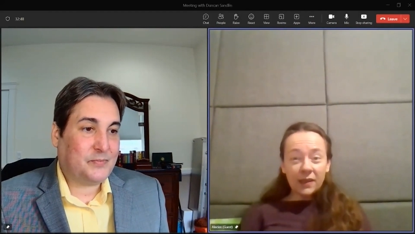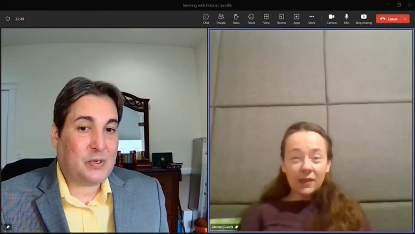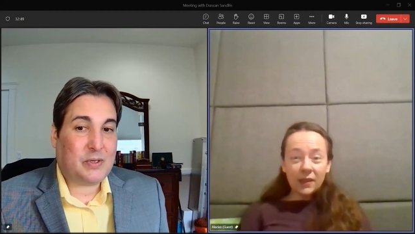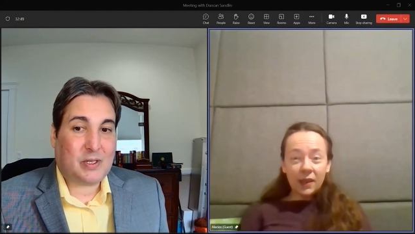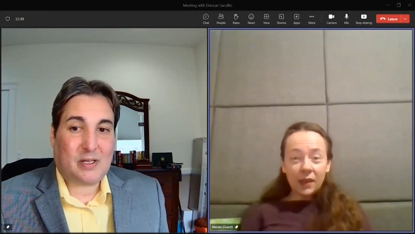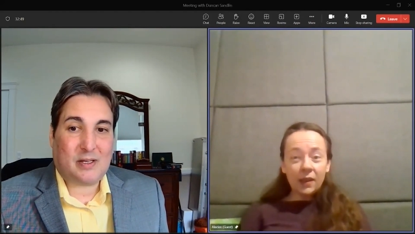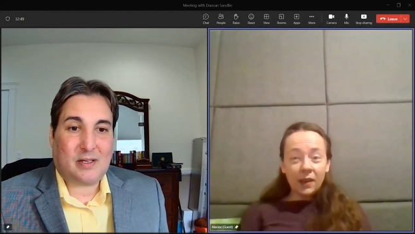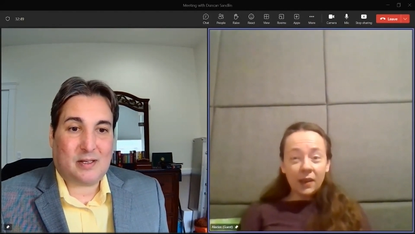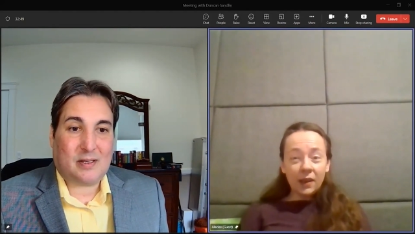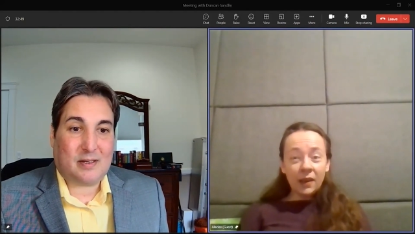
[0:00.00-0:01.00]
Speaker 1: that's
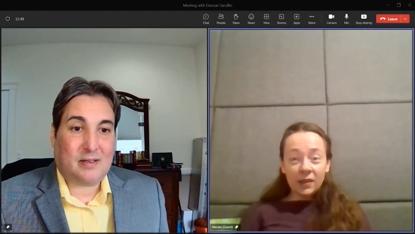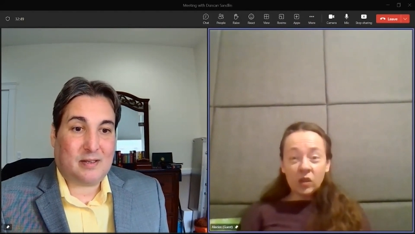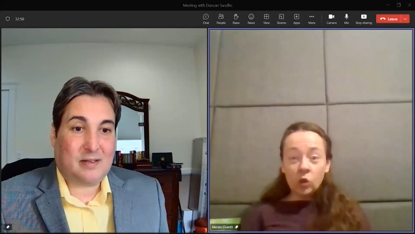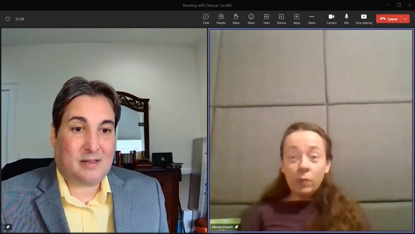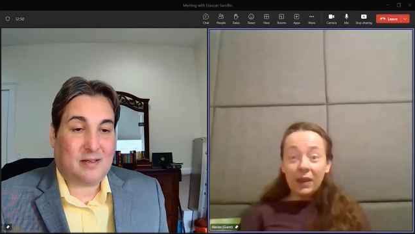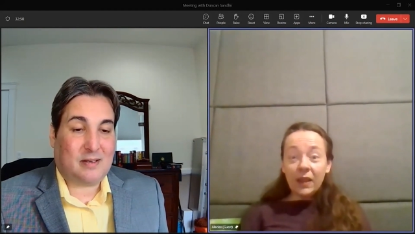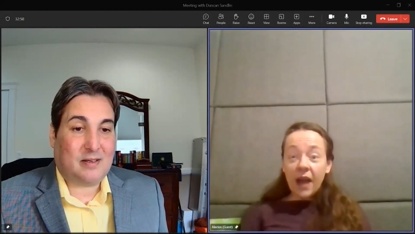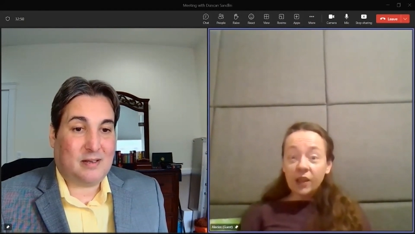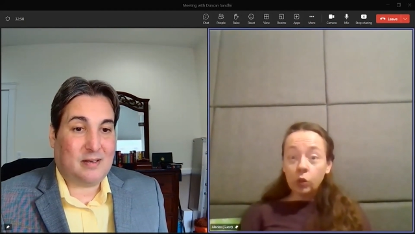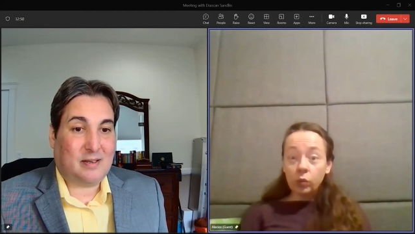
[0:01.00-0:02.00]
it's
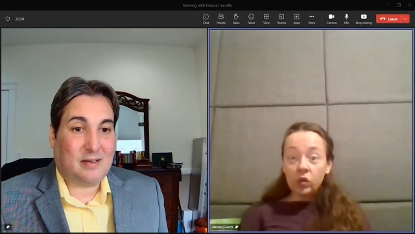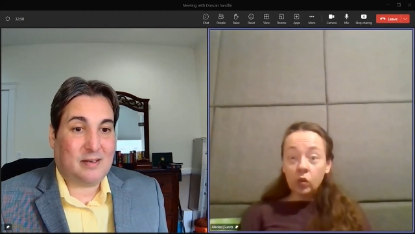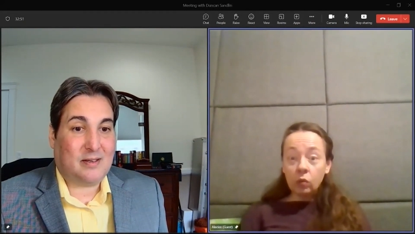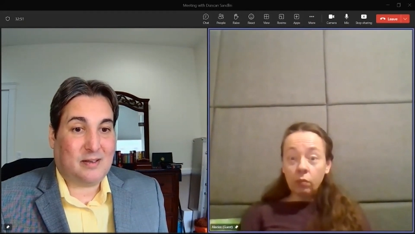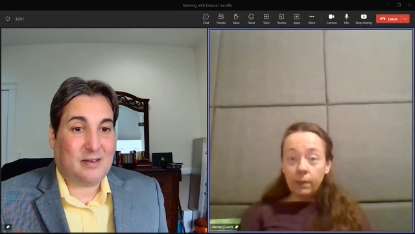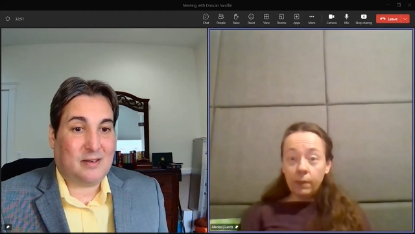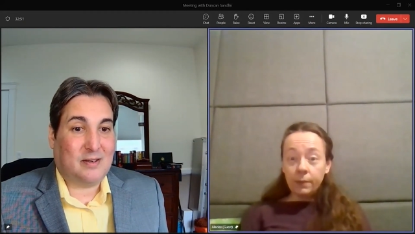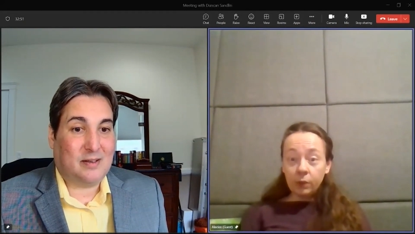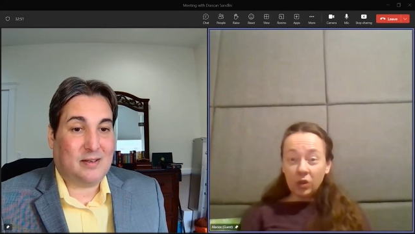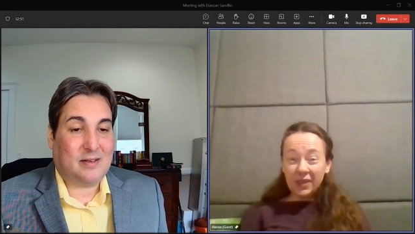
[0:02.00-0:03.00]
assuming a lot to
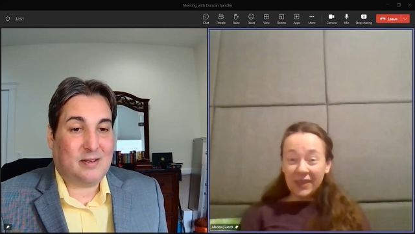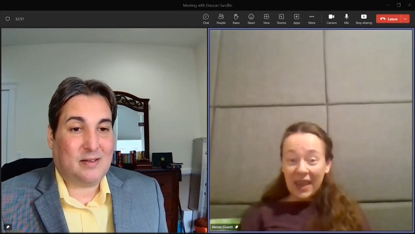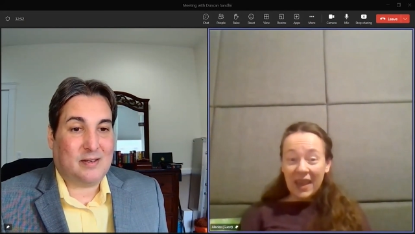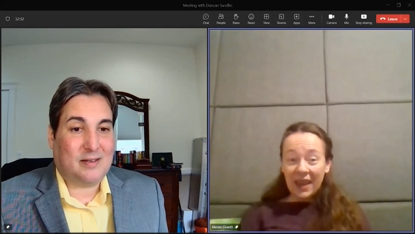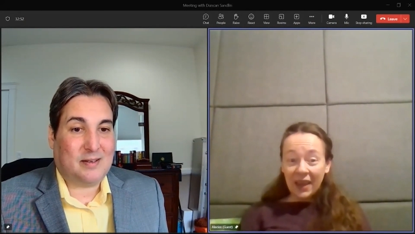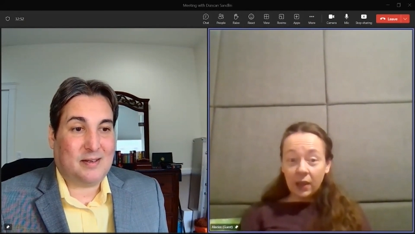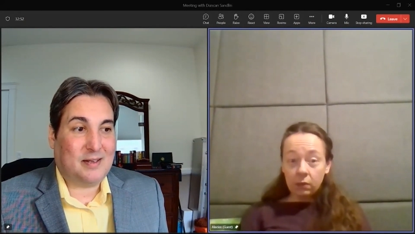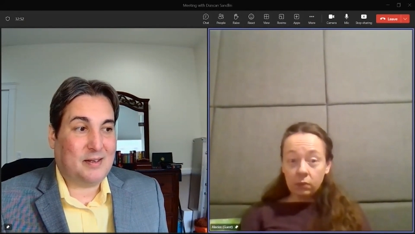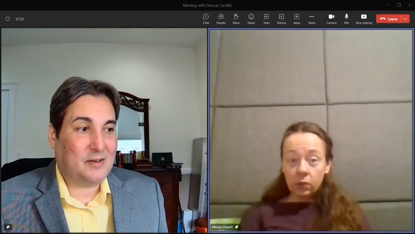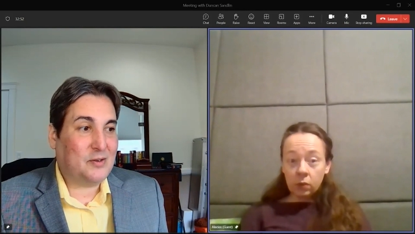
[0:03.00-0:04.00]
assume that people just
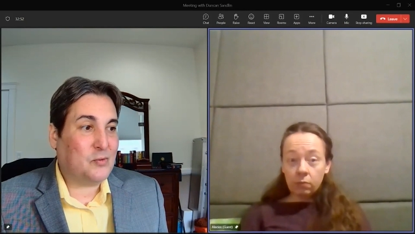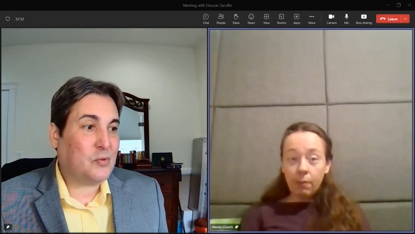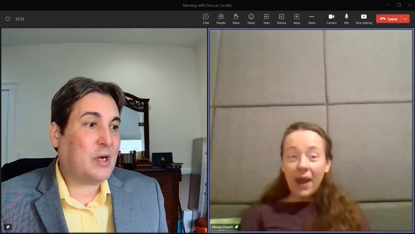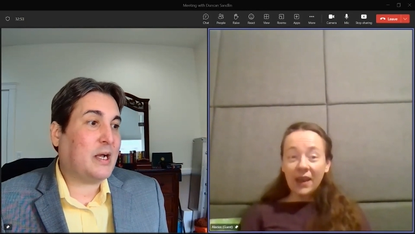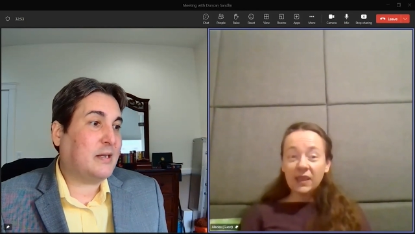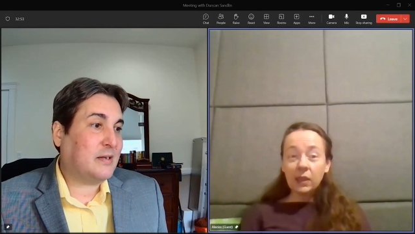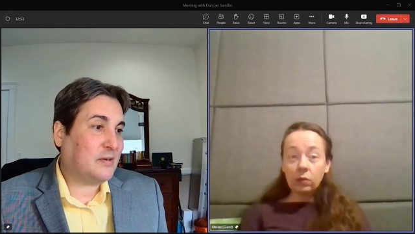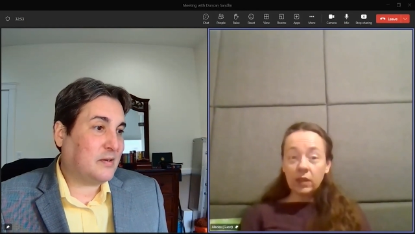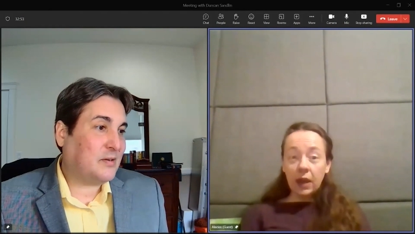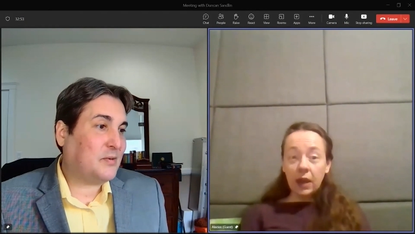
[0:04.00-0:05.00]
can right.
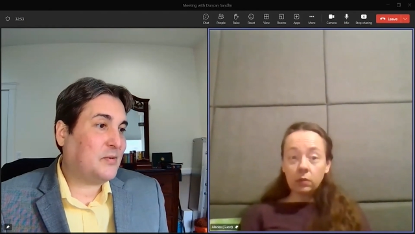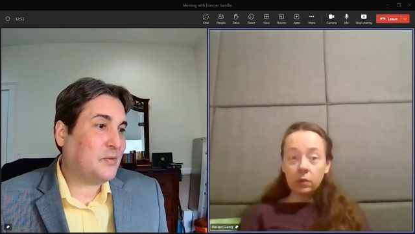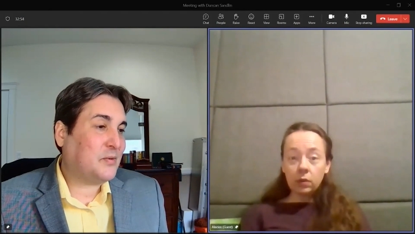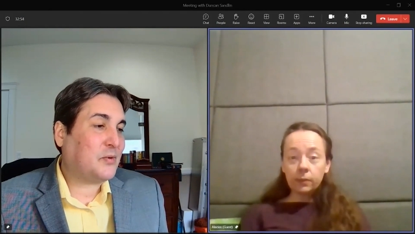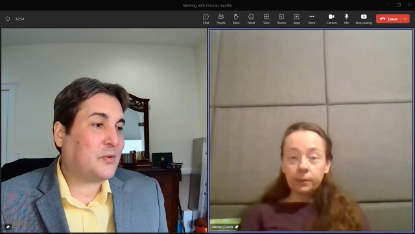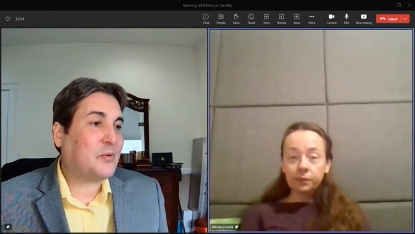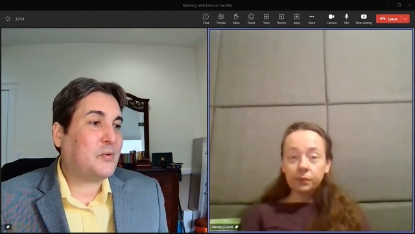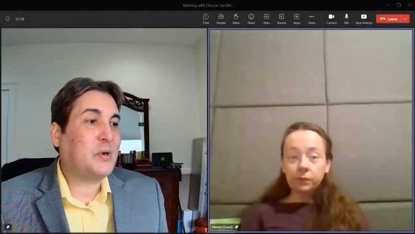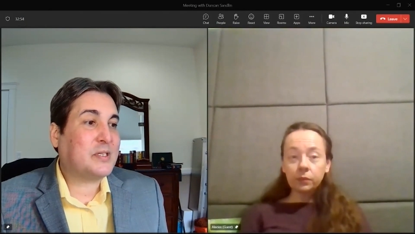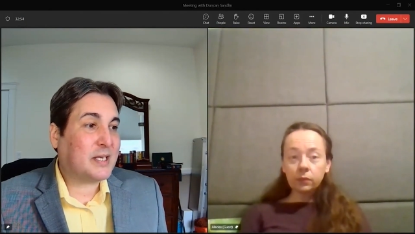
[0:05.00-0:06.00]
max those.
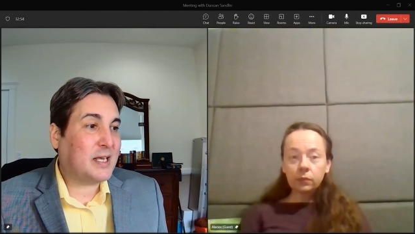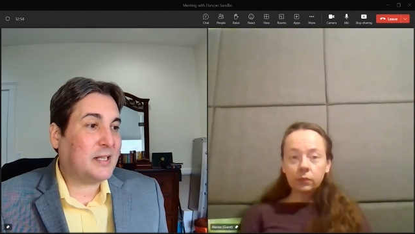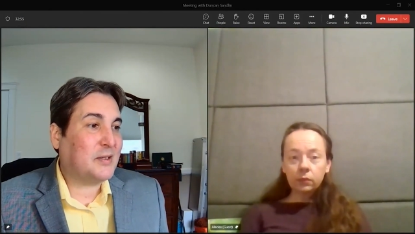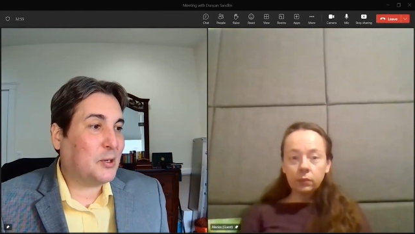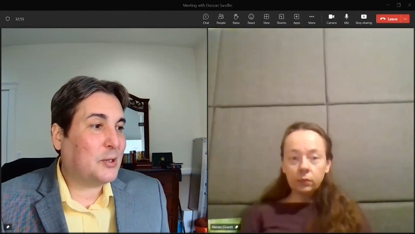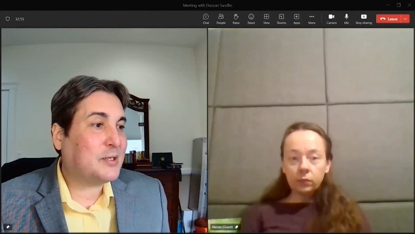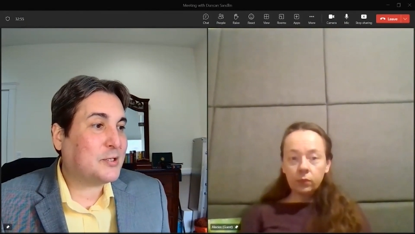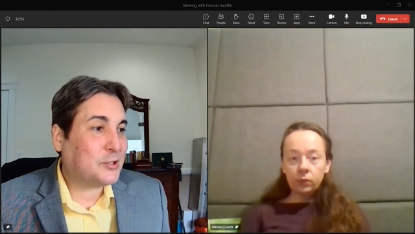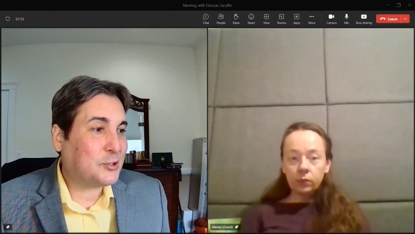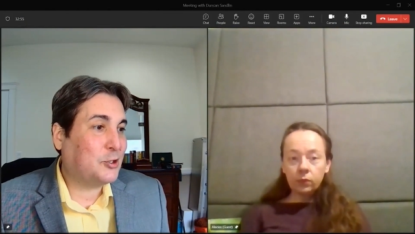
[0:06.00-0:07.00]
Speaker 2: Once again, all
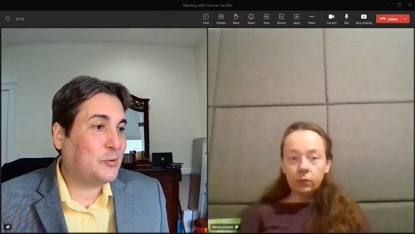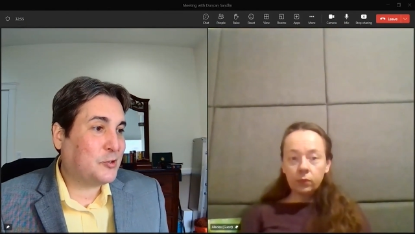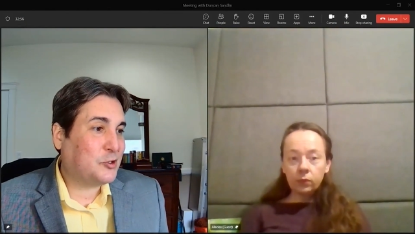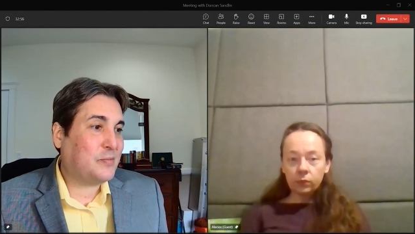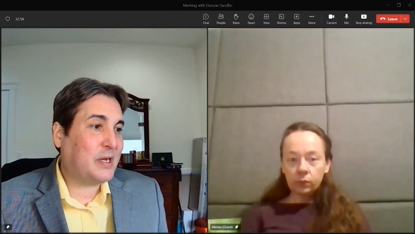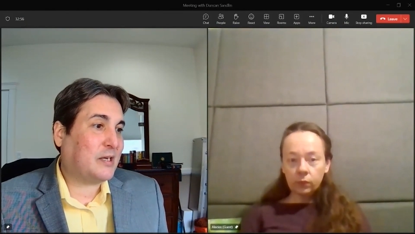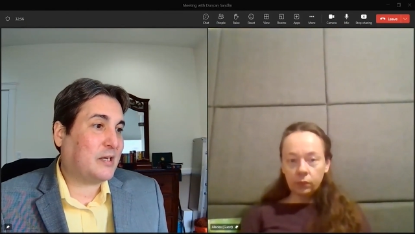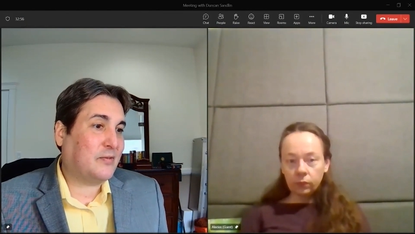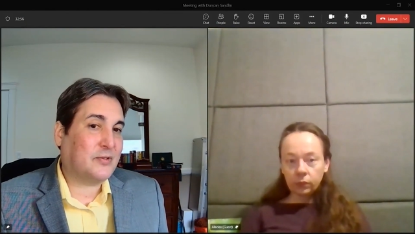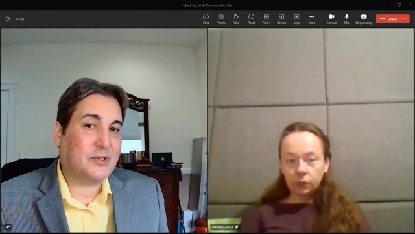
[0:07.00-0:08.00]
this assumes you're making
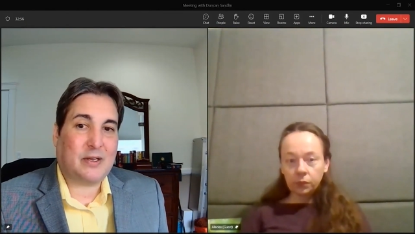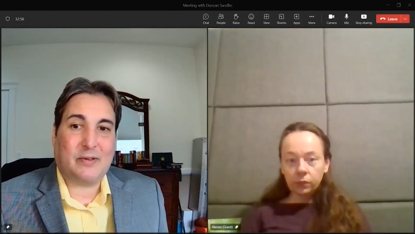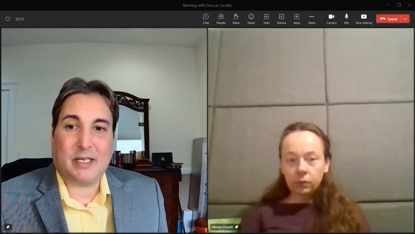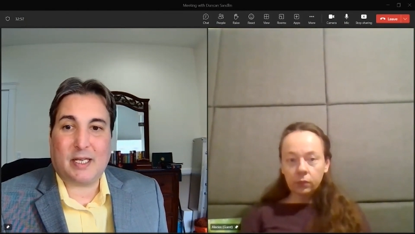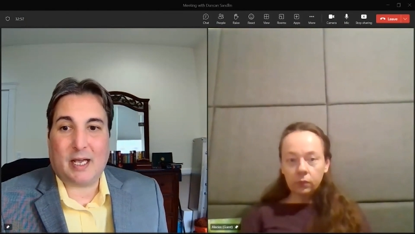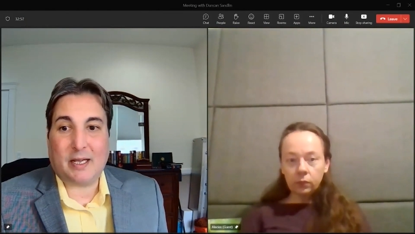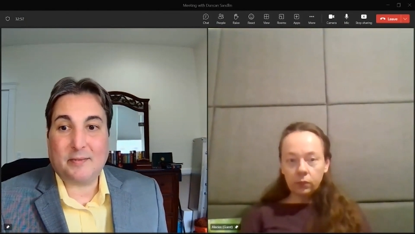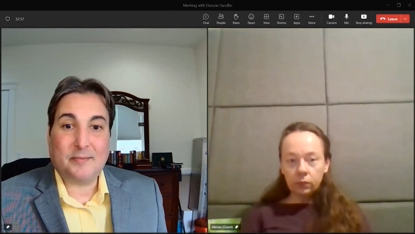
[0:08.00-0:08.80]
over 70k.